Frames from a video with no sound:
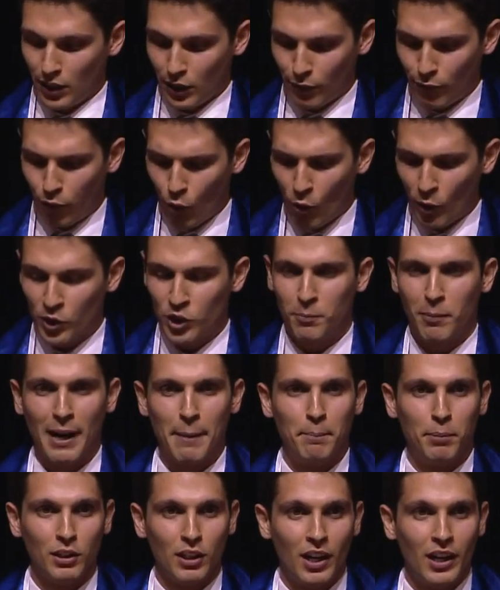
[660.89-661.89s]
forged by
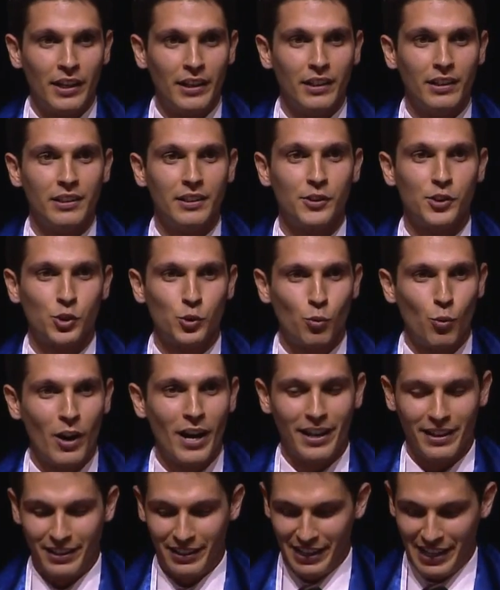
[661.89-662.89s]
blood,
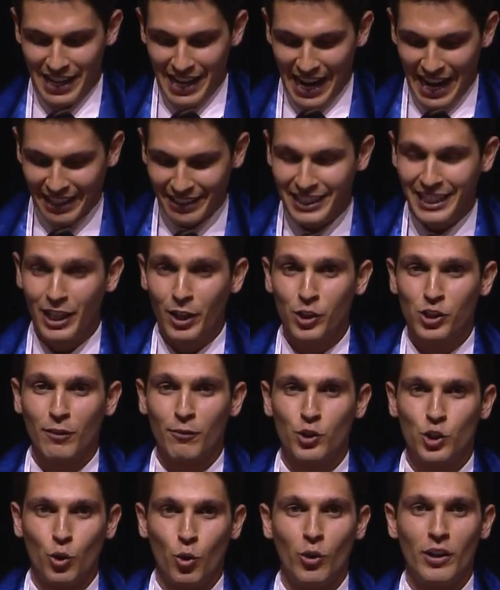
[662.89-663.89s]
sweat, and tears of
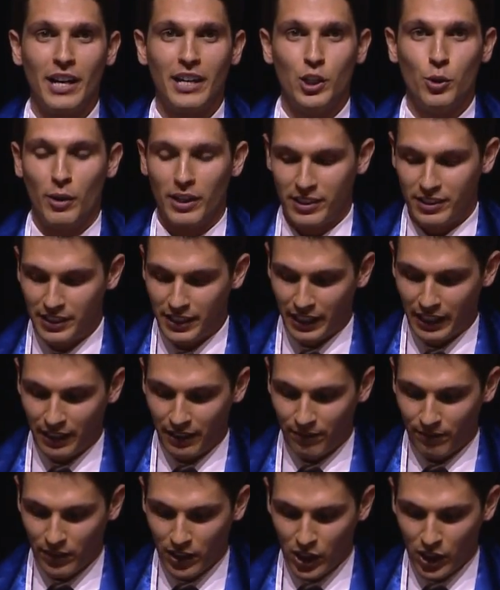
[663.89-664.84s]
joy at USD